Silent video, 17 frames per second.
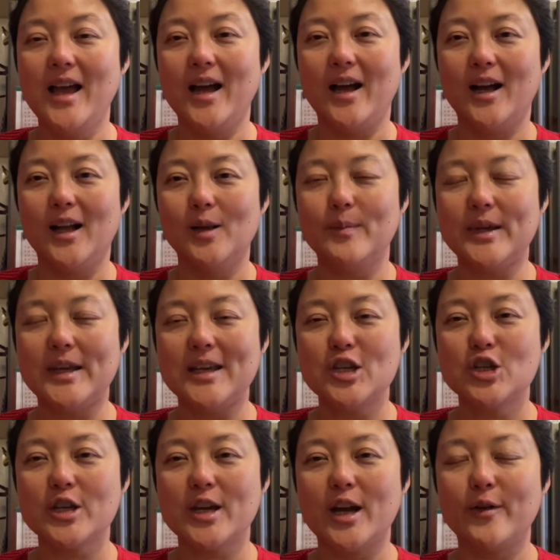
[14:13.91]
I'll be
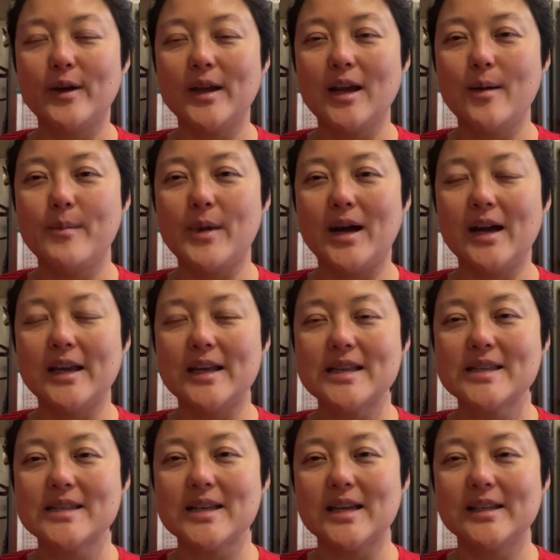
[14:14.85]
sharing my
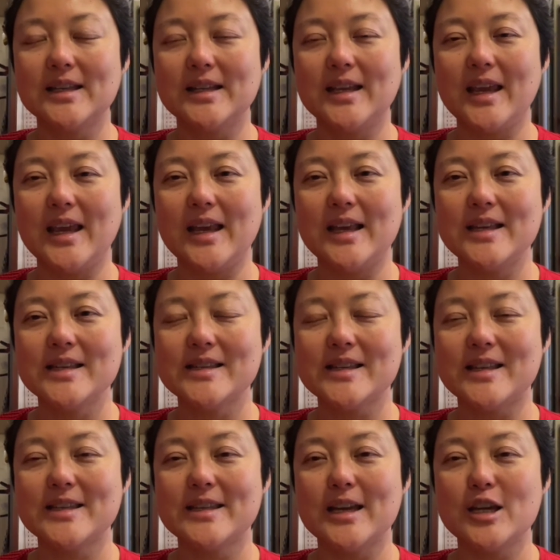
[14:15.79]

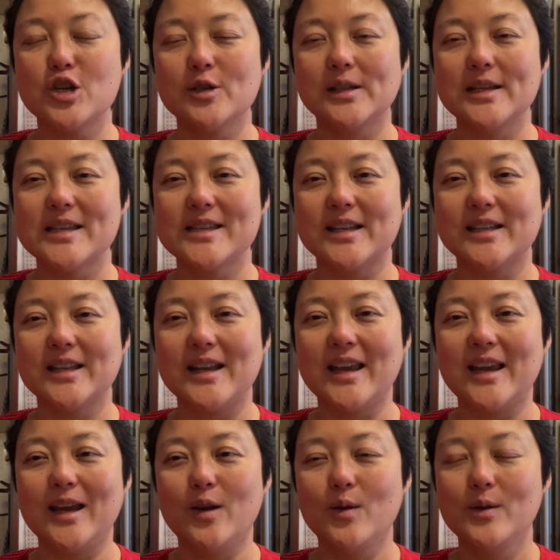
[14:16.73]
Sensational
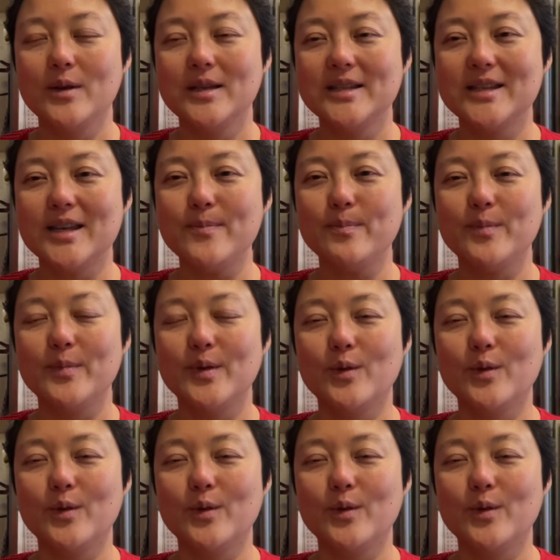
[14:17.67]
Saturday tip